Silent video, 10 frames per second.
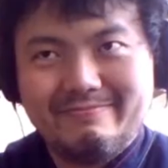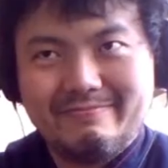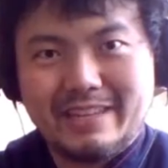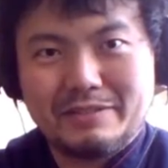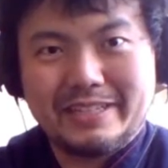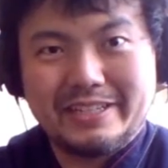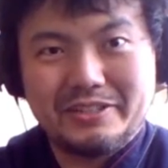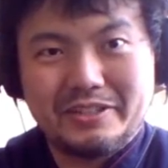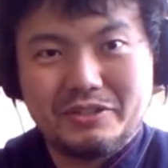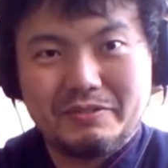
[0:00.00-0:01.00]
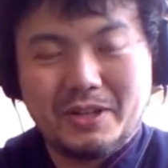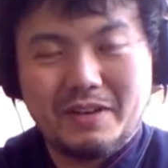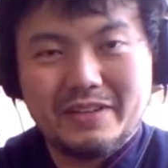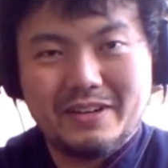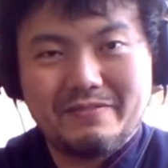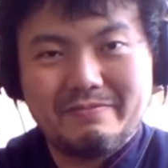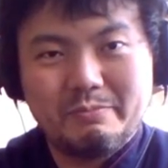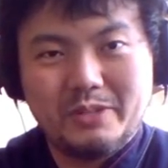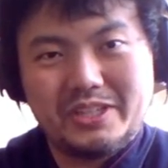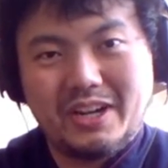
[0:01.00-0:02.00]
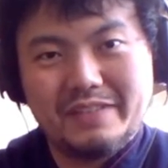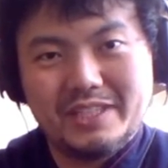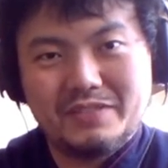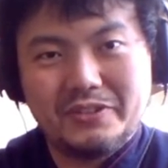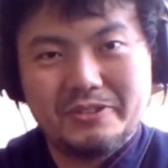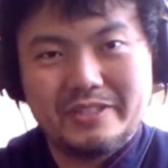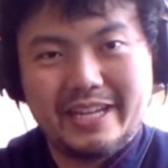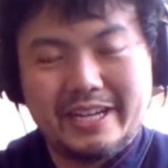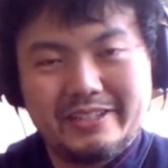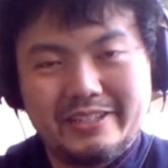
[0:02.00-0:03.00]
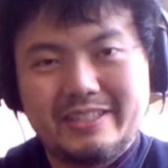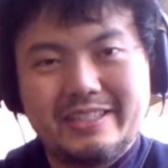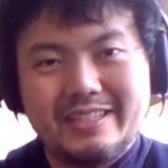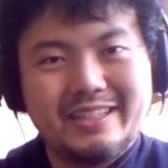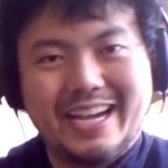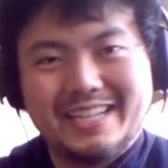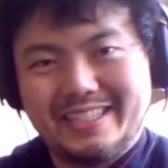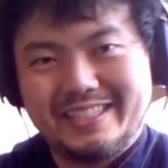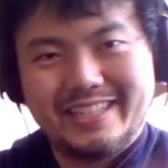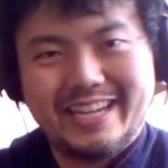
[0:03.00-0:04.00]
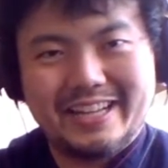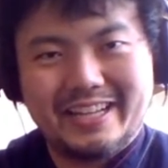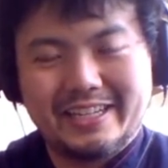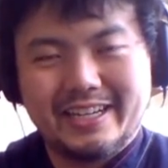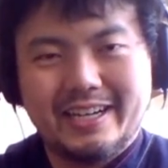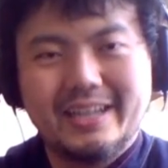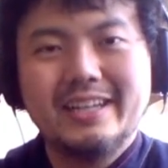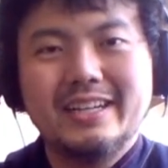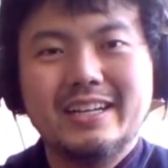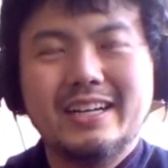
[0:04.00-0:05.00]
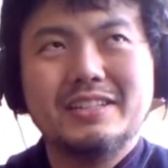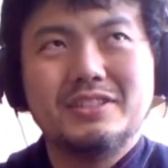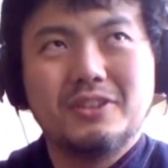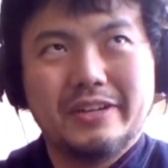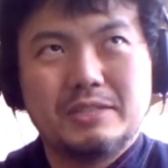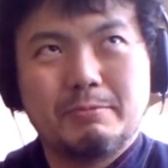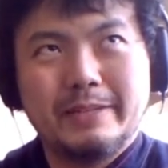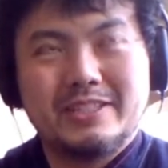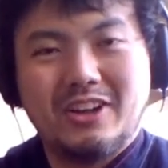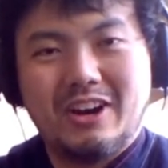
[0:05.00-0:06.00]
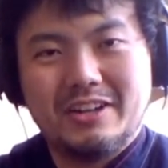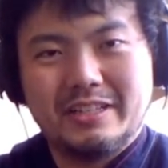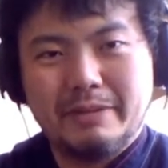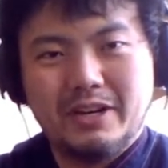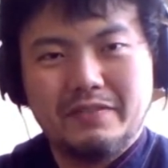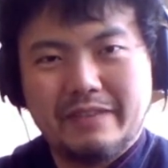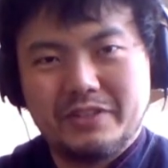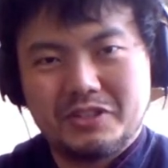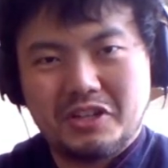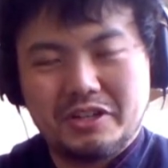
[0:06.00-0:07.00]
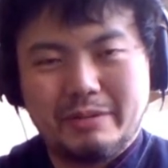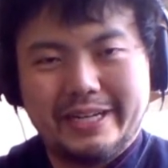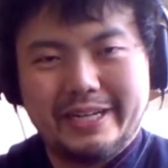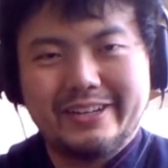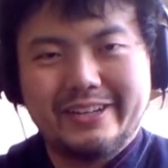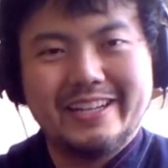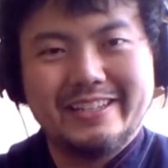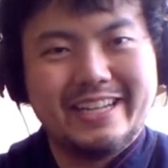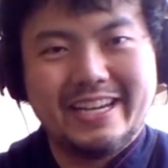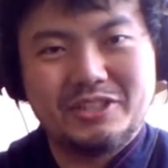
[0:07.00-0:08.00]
That's what they usually do with all these foods. Last season they had like donuts with stars in the middle of them for Star Twinkle, and they